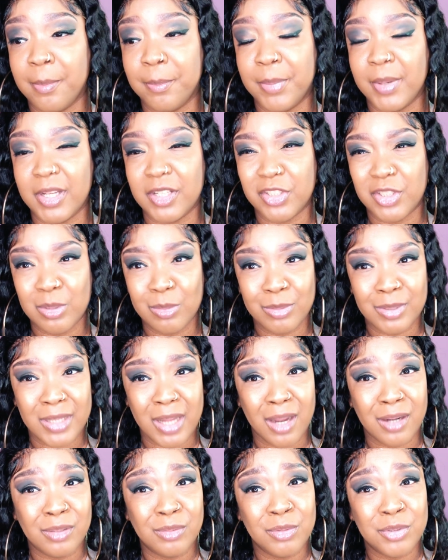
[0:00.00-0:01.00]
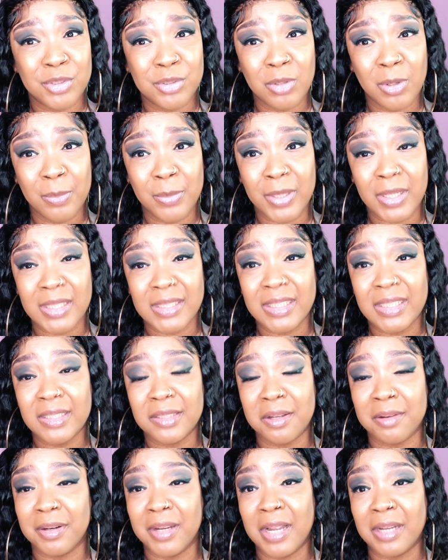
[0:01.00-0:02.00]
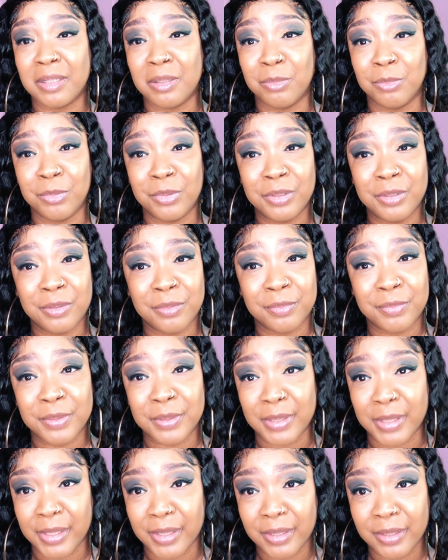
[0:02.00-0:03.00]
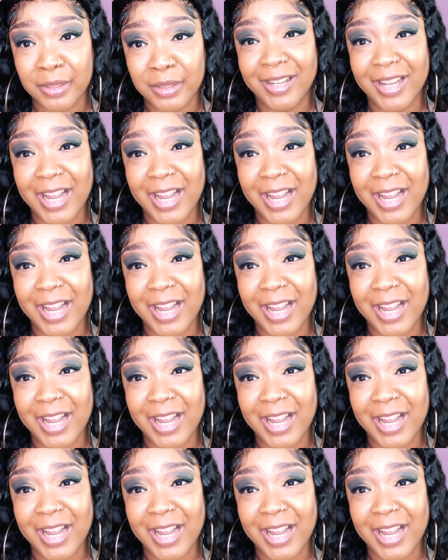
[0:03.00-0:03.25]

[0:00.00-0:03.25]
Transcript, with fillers: But she was like, are you sure? Because he started acting real funny